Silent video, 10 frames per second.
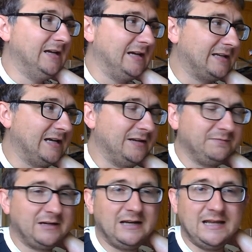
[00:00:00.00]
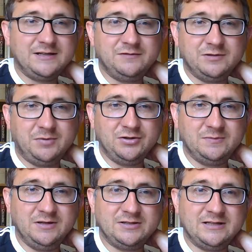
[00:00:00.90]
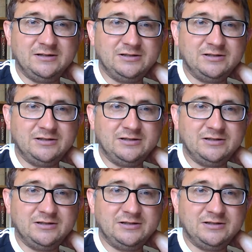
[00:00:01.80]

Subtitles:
Again, collective responsibility,